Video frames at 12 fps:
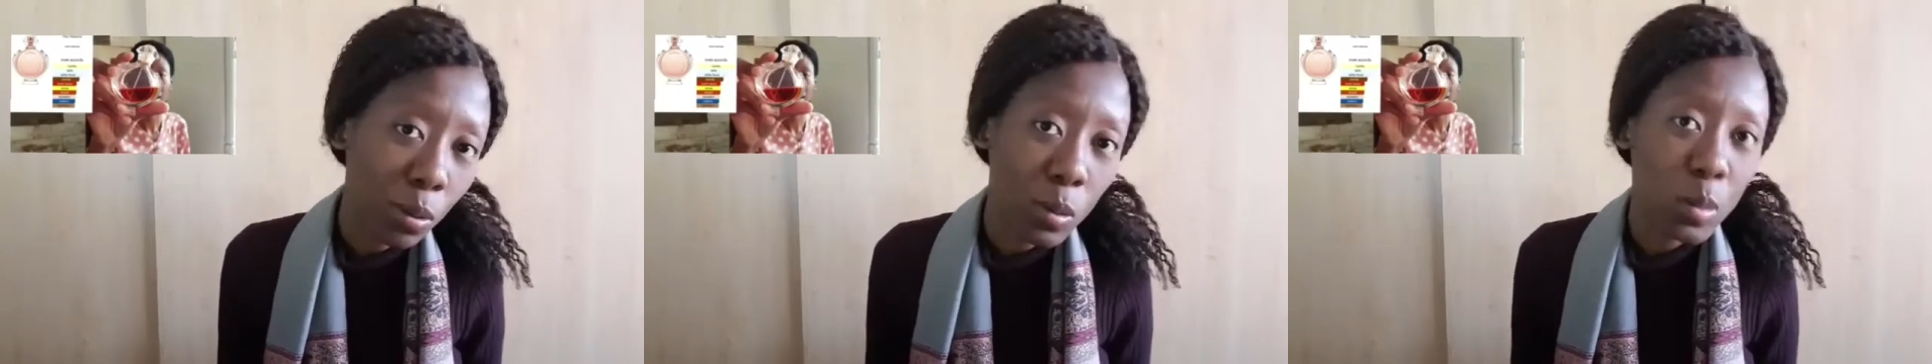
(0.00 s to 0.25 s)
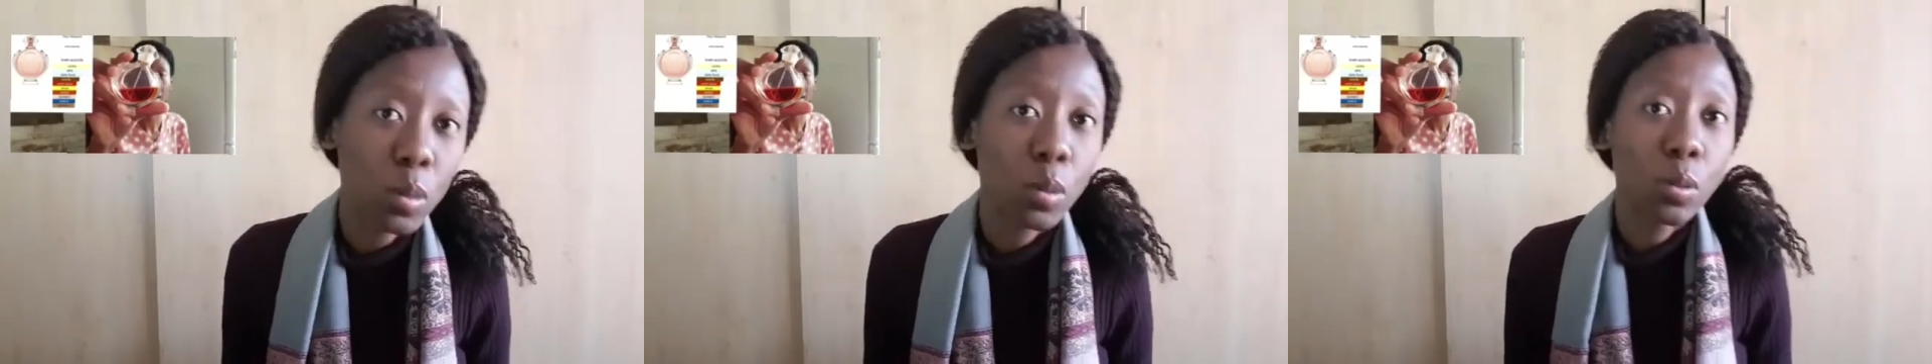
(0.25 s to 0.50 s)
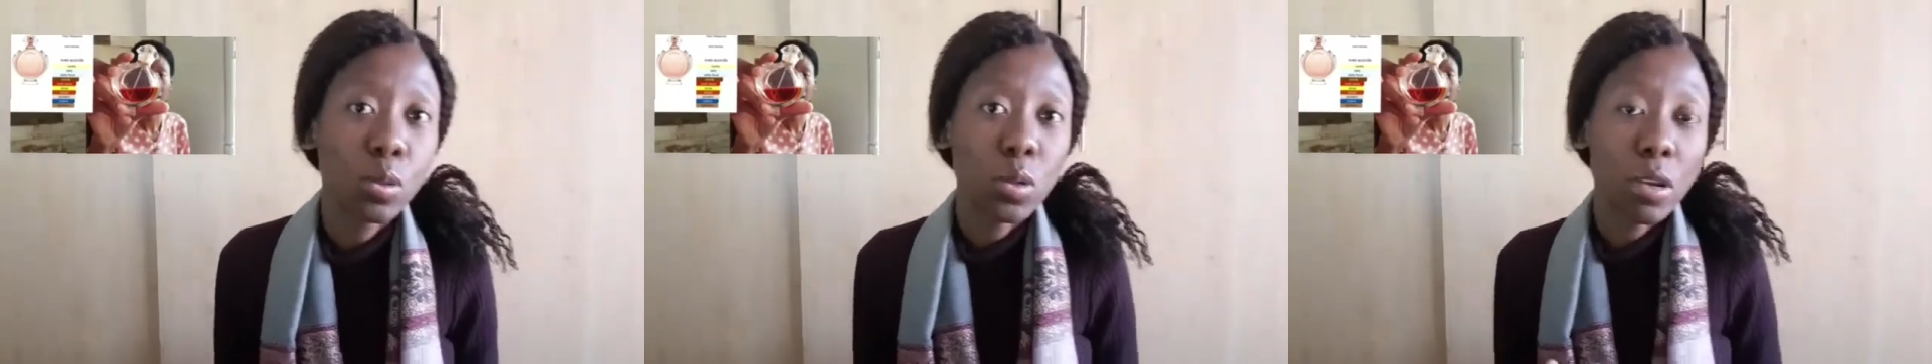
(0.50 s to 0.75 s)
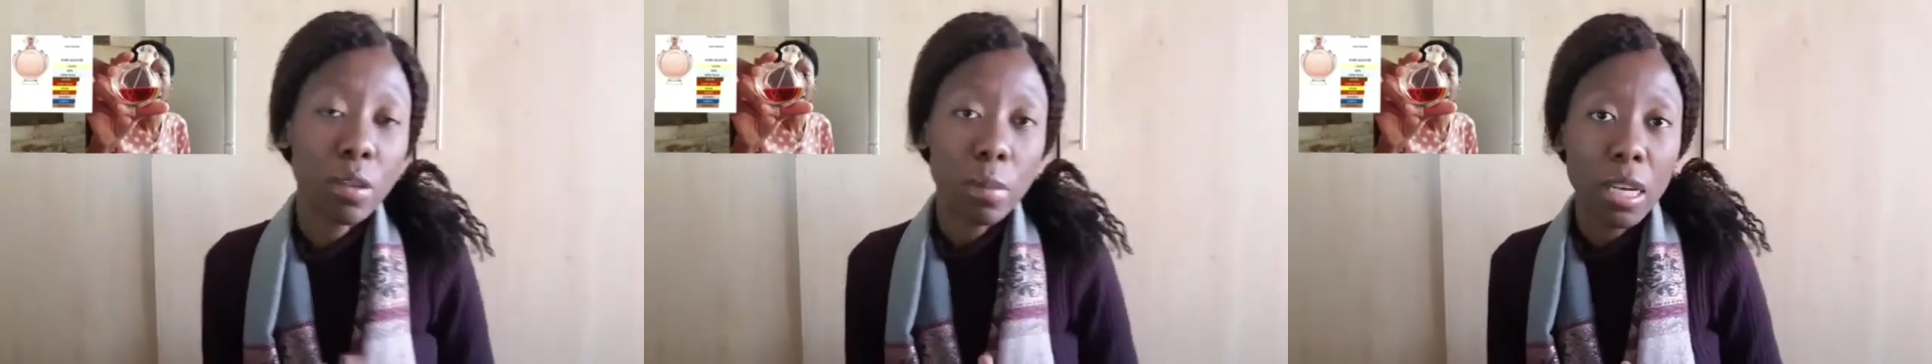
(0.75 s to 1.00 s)
also to a
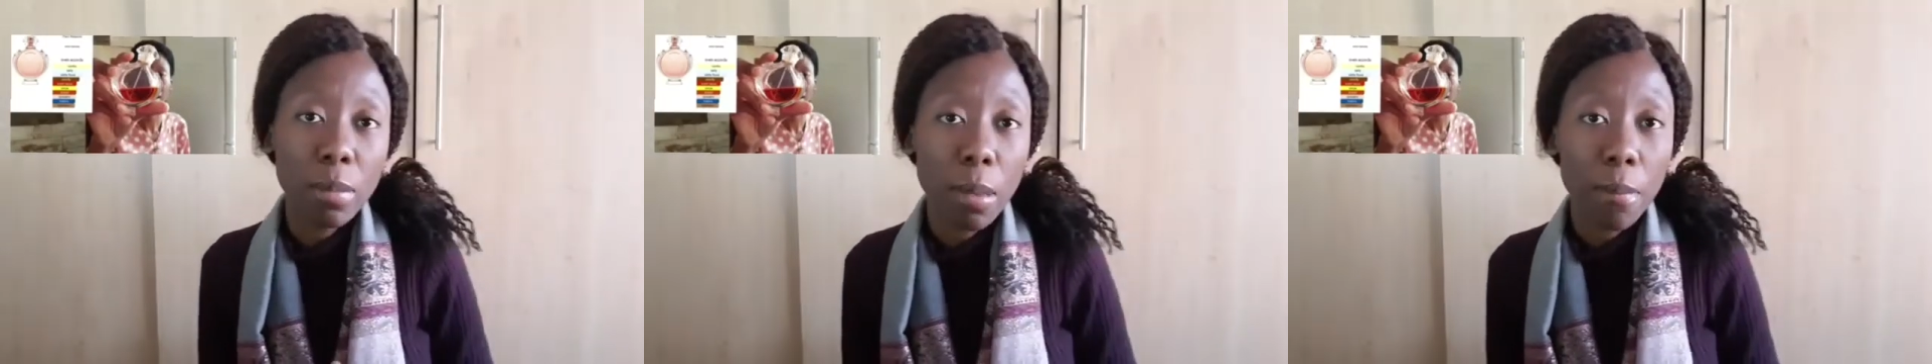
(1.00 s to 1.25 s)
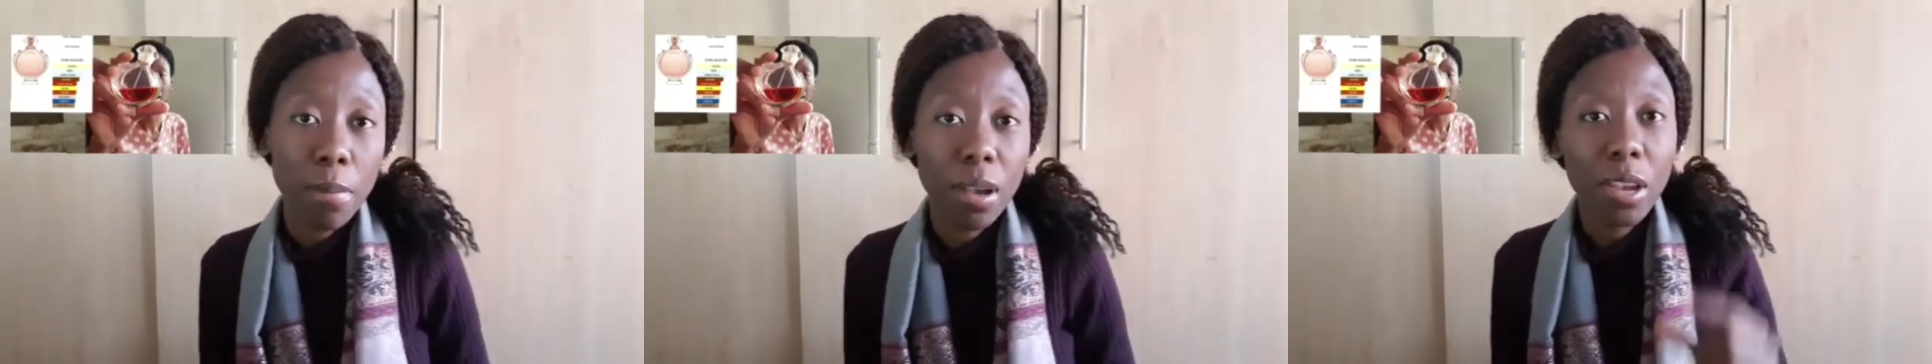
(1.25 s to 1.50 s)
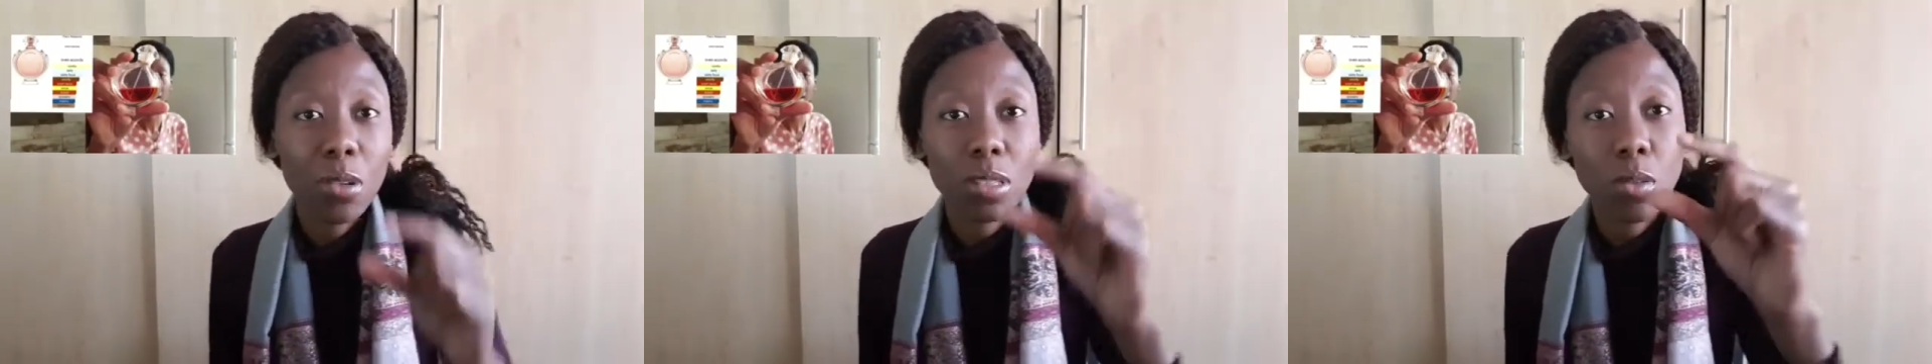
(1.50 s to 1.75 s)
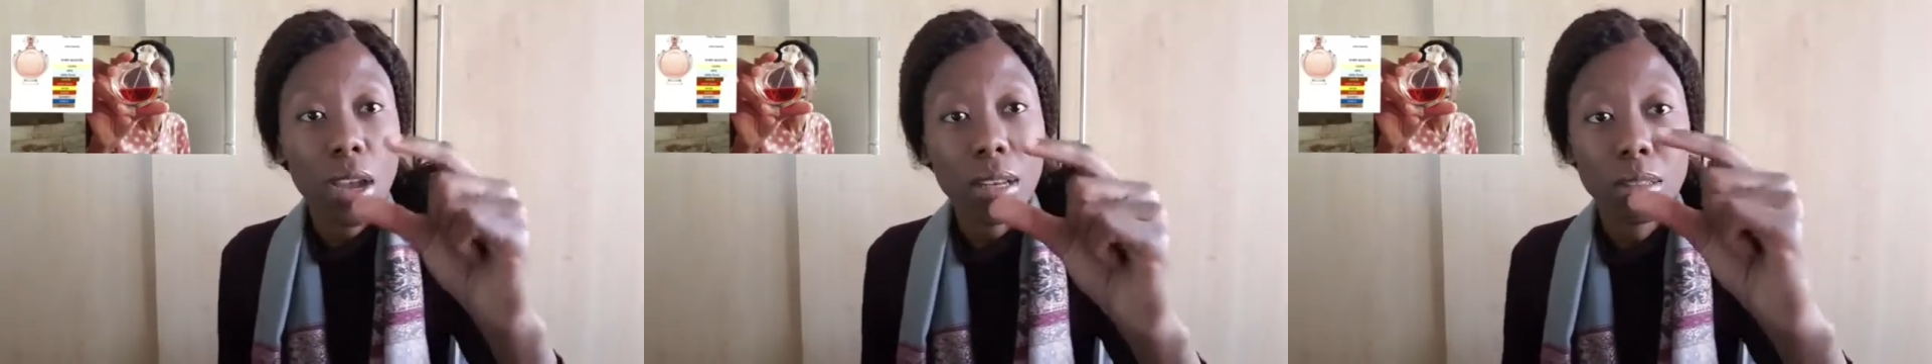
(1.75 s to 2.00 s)
family member. It was
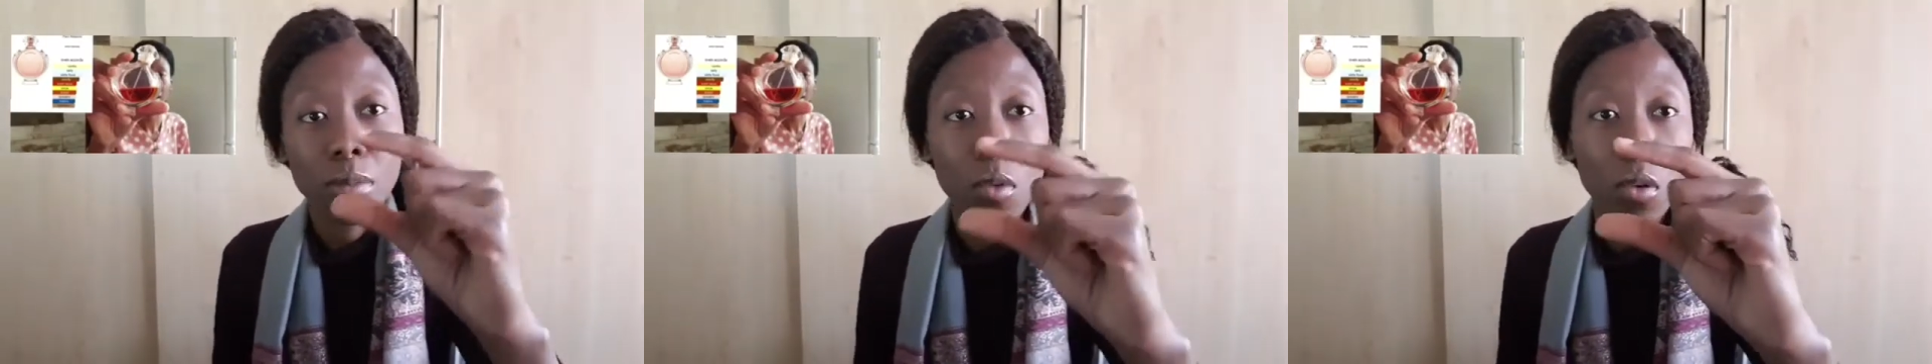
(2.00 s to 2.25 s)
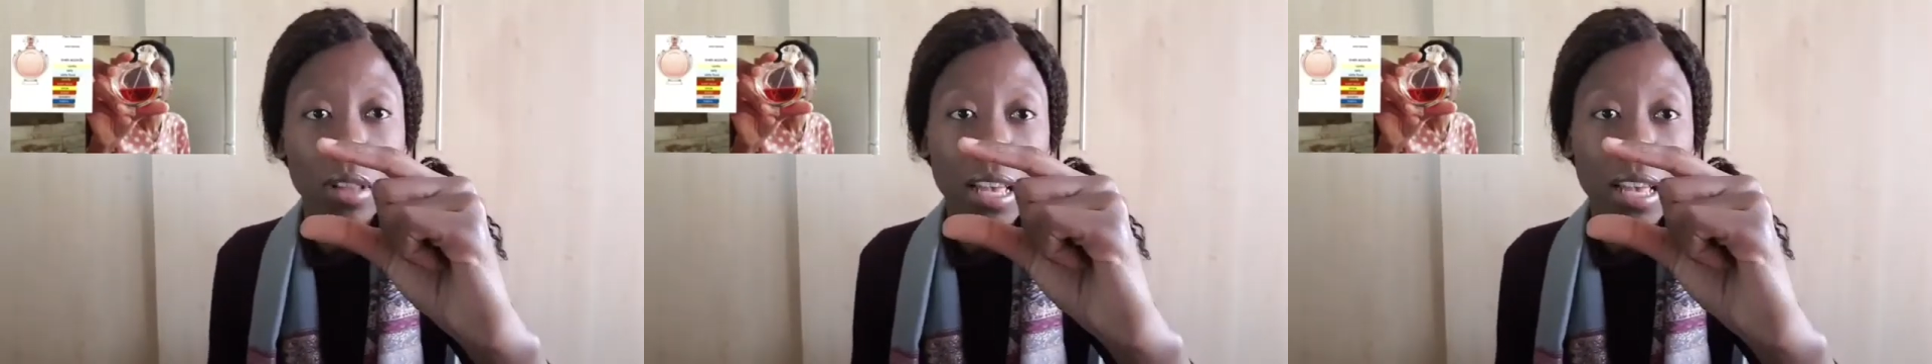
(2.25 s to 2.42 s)
quite small.